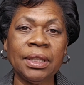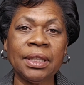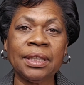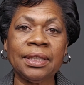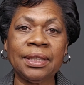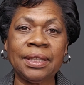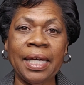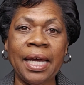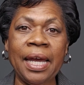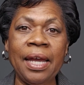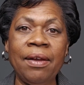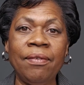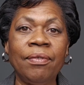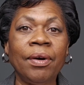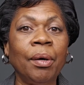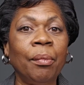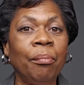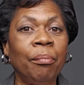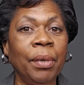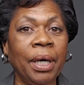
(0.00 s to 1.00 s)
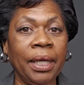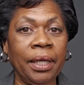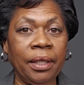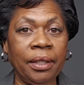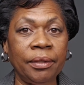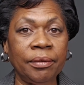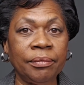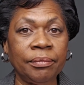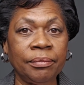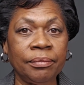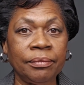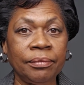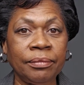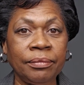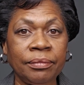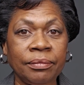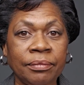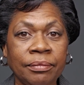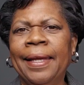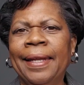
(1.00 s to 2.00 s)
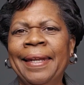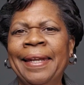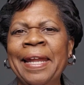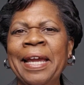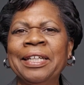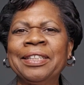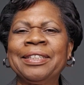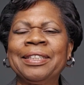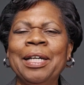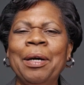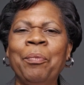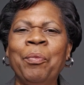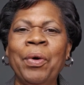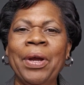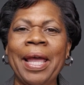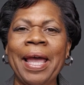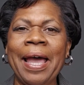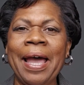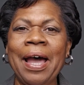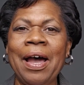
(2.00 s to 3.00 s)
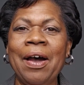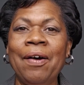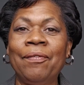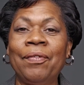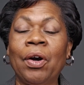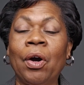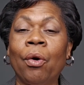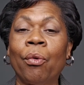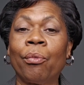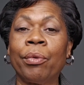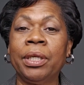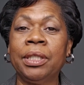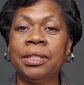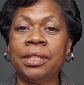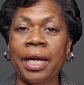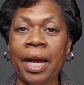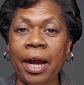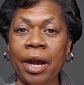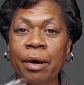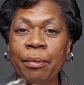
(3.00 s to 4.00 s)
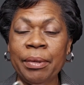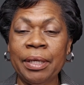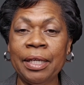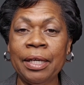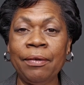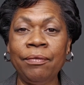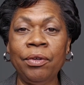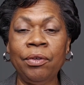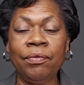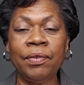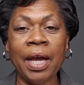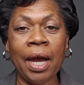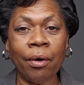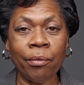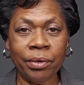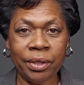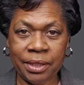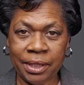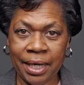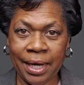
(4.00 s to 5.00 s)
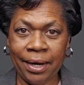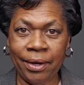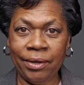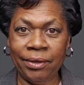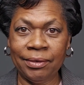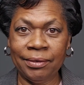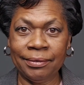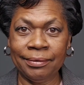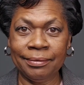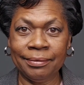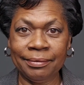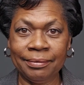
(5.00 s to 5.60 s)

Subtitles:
to save money. Next up, we have retirement. If you've not retired,